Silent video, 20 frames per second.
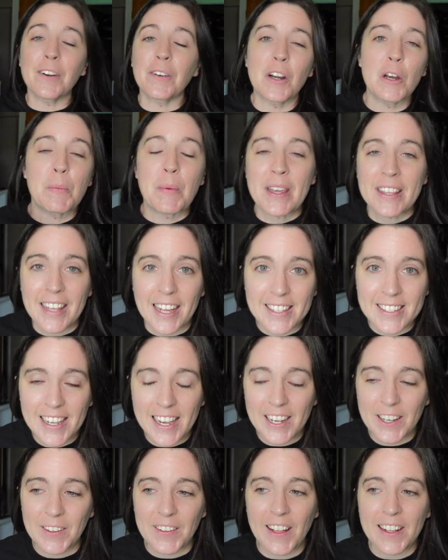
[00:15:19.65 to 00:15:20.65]
of repeat that
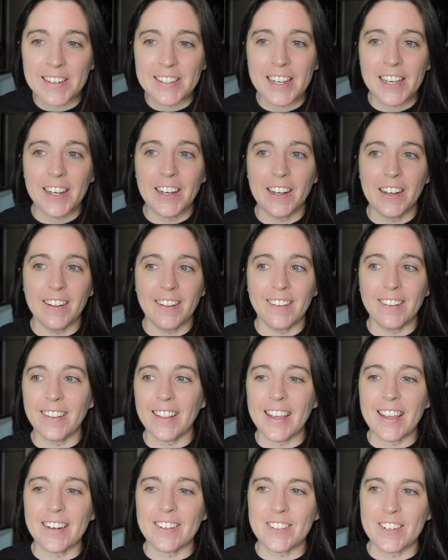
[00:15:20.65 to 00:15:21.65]
cycle
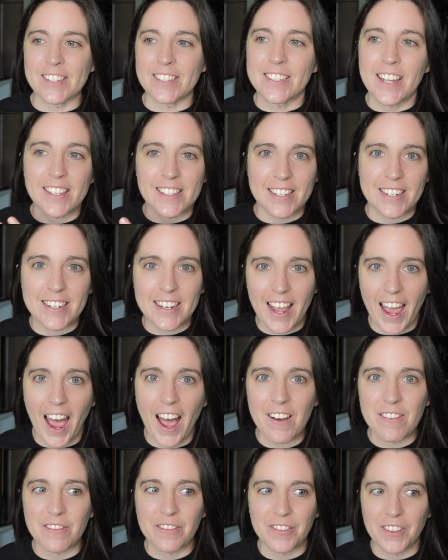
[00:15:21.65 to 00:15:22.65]
until it just doesn't
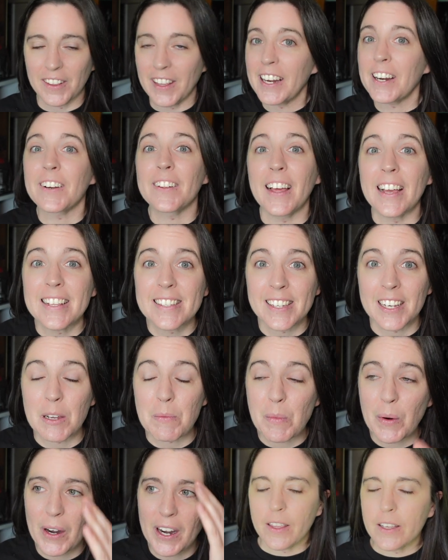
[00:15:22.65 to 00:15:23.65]
have the layer lines anymore.